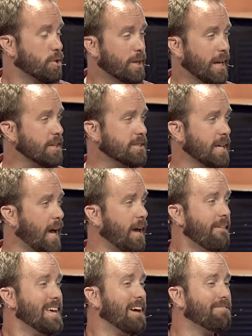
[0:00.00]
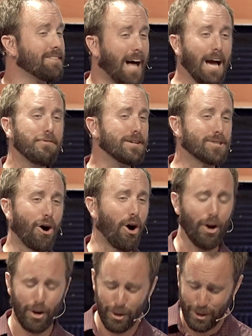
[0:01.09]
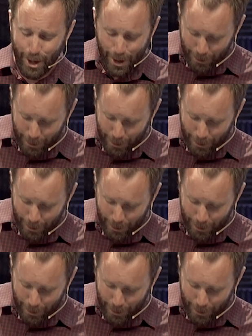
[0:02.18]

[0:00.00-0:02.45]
So can I just say, hey, if life is hard